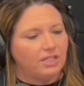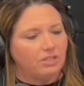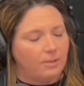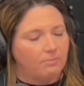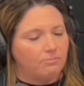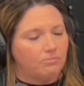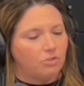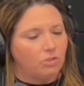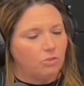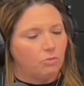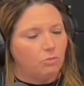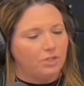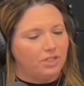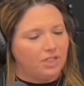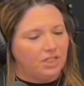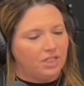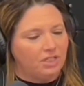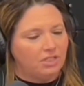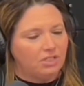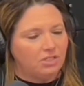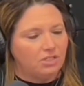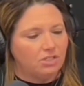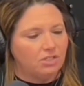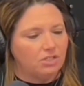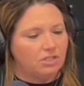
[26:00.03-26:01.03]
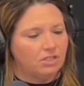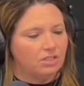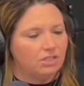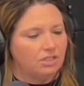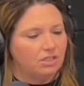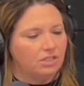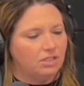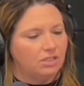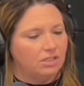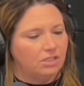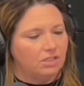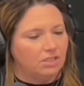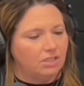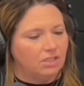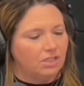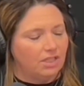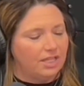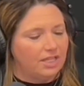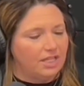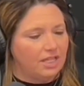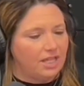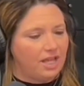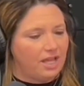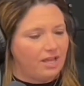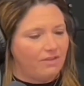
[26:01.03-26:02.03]
you went in to
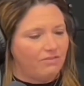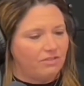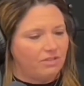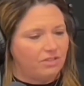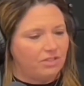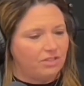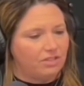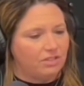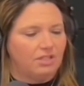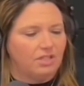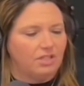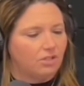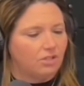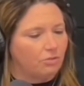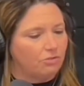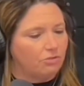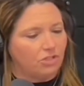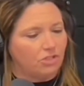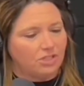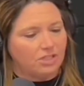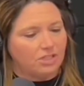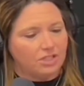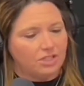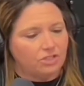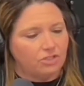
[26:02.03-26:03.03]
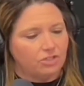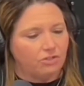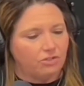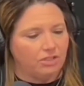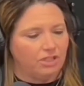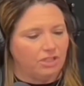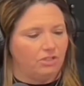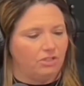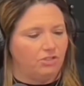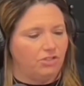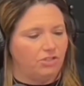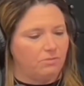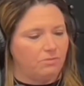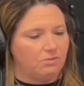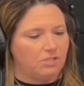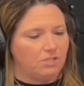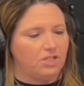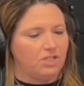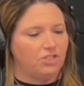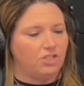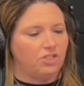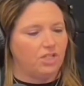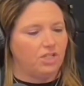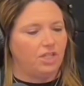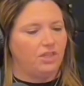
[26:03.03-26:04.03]
like have a coaching session or a leadership
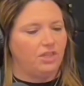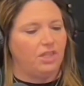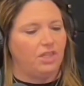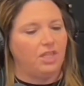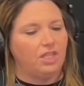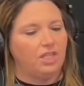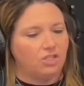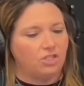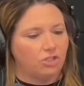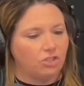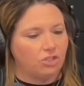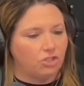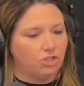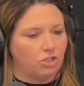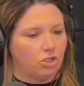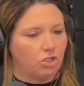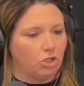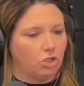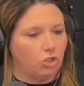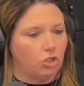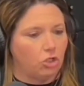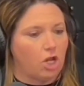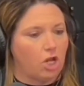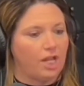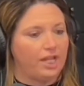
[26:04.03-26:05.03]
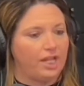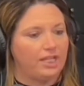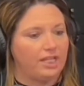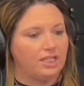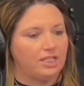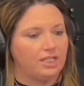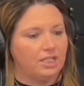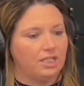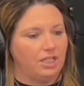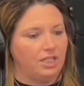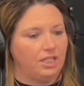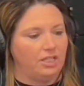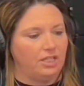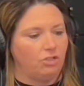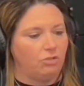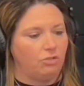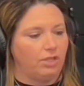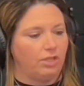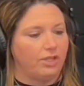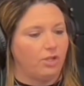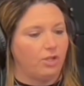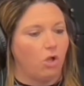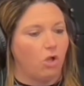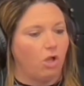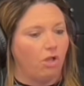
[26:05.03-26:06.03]
session, and then they just start crying and telling you
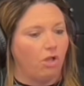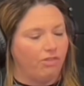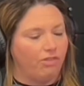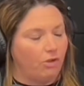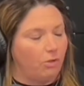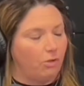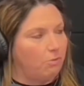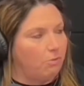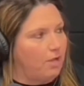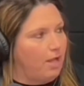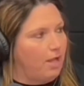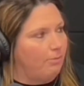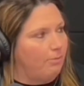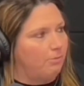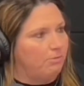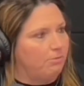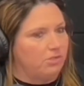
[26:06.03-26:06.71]
like all their problems. And